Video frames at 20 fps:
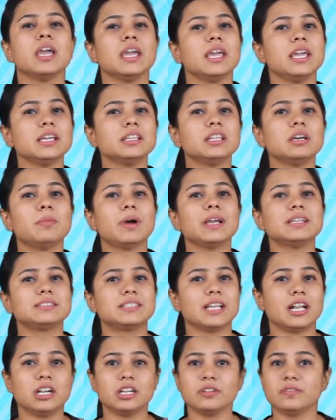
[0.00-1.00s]
either by
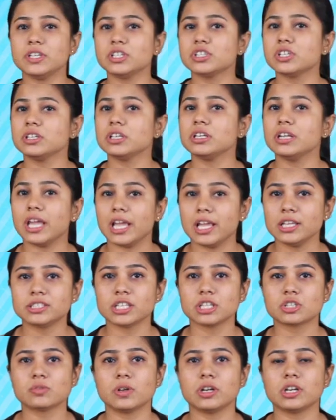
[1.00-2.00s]
cell division in
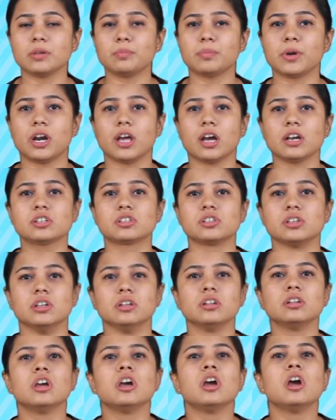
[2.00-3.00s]
asexual
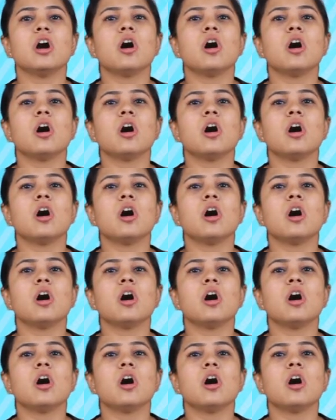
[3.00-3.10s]
reproduction